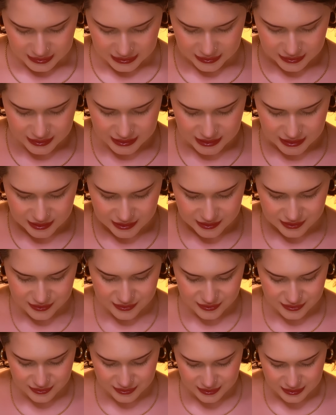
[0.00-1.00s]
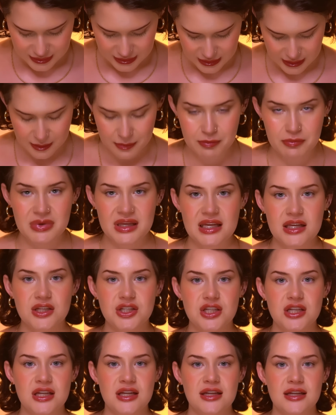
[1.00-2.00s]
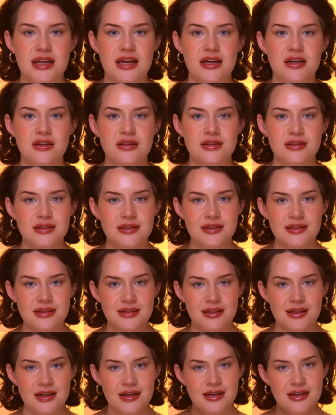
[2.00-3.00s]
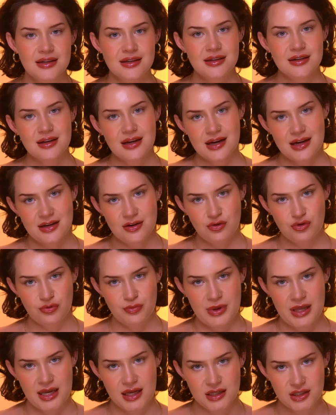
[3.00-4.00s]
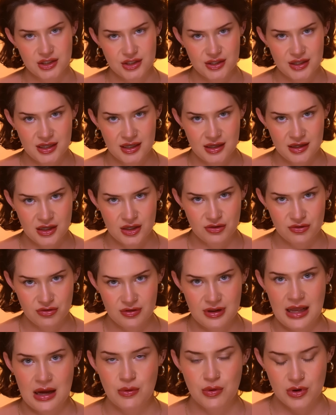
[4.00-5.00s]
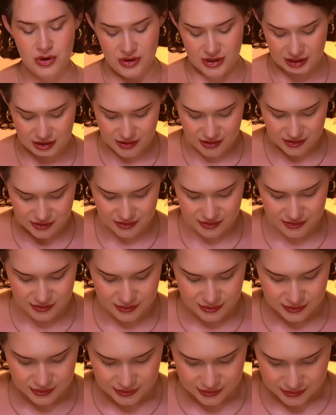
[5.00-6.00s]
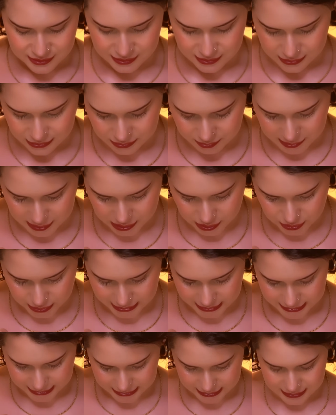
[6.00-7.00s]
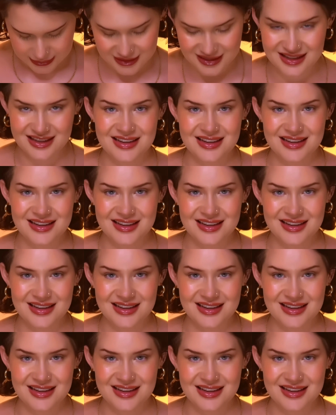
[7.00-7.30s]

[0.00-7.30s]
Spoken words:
The peachy nails kind of match the flower here on my dress.